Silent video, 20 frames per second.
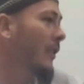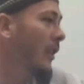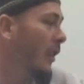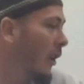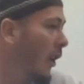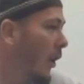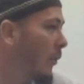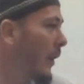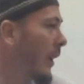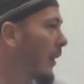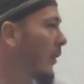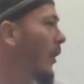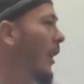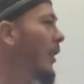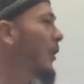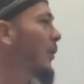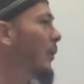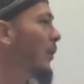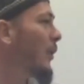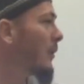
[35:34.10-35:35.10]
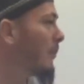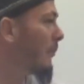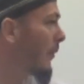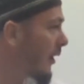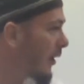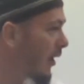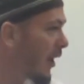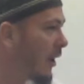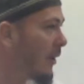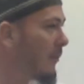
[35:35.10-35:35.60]
I recognize you as
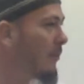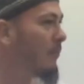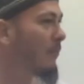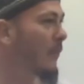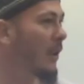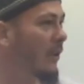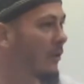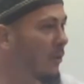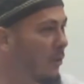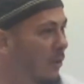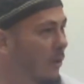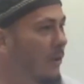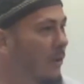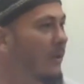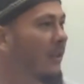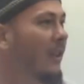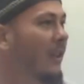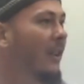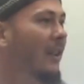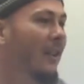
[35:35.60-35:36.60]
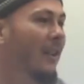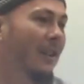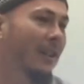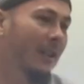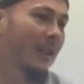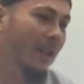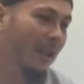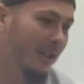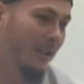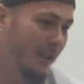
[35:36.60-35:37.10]
my Lord, my Lord.
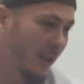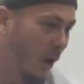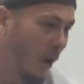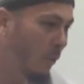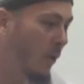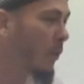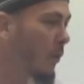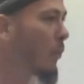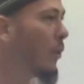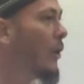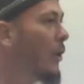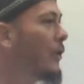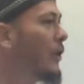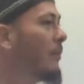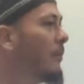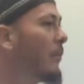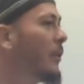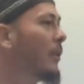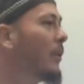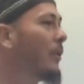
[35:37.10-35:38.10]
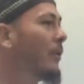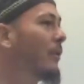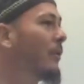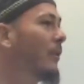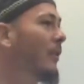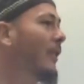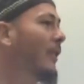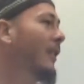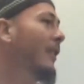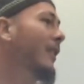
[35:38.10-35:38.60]
I want to worship
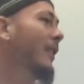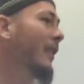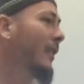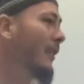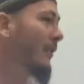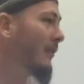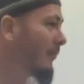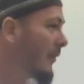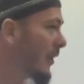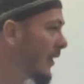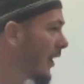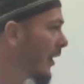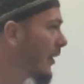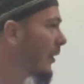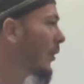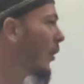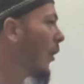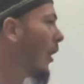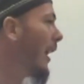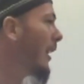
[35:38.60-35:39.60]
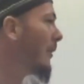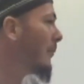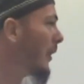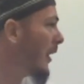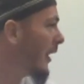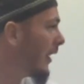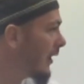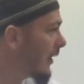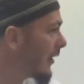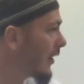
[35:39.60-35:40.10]
you. Guide
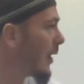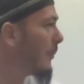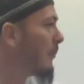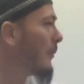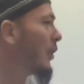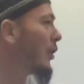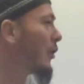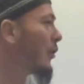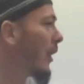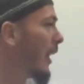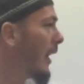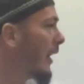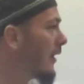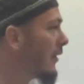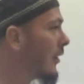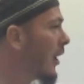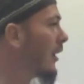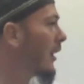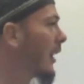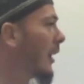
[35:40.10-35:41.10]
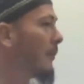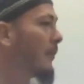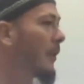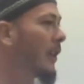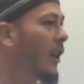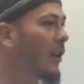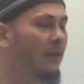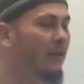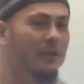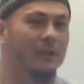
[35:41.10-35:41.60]
me, keep me straight. Don't
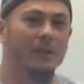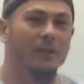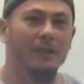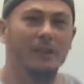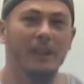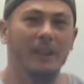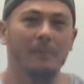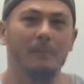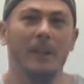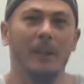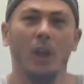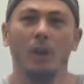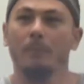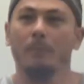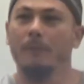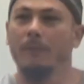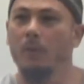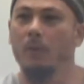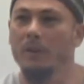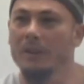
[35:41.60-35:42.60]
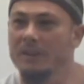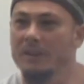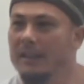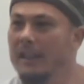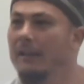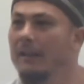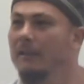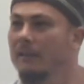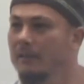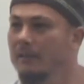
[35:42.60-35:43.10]
let me go fall into
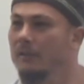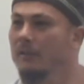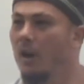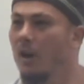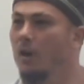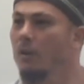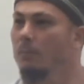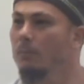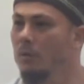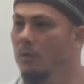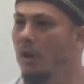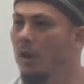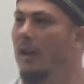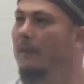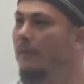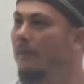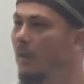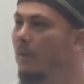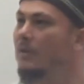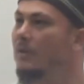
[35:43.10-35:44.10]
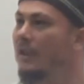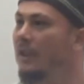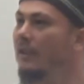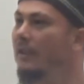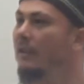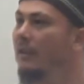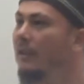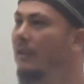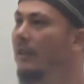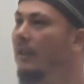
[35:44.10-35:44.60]
that horrible life I was in.
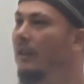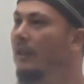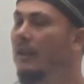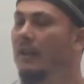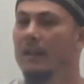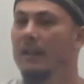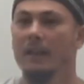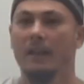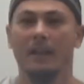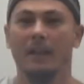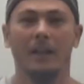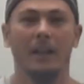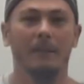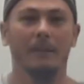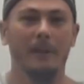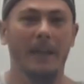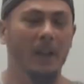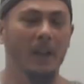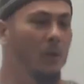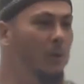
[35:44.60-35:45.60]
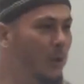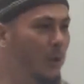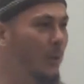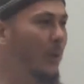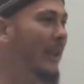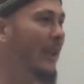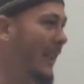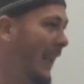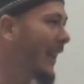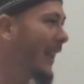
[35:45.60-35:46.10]
And I was
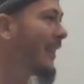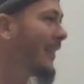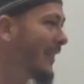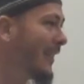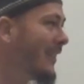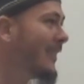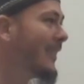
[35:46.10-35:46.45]
doing that.